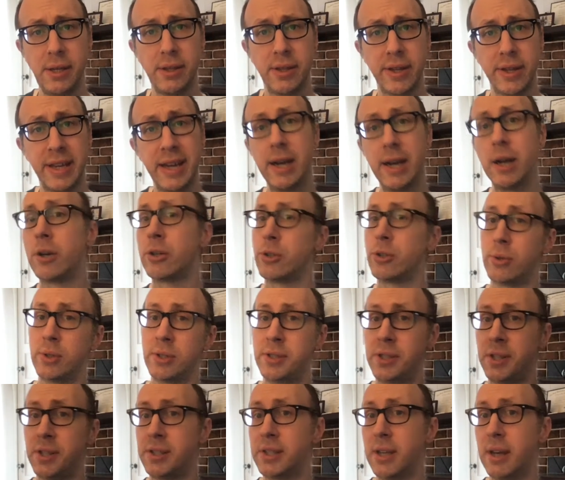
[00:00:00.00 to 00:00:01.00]
the
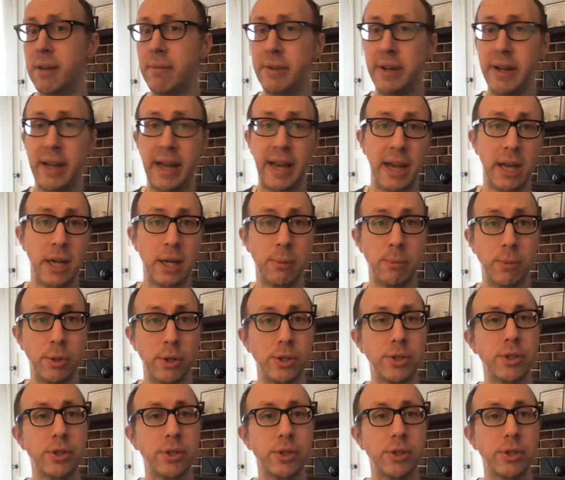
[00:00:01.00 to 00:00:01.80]
characteristics of an animal,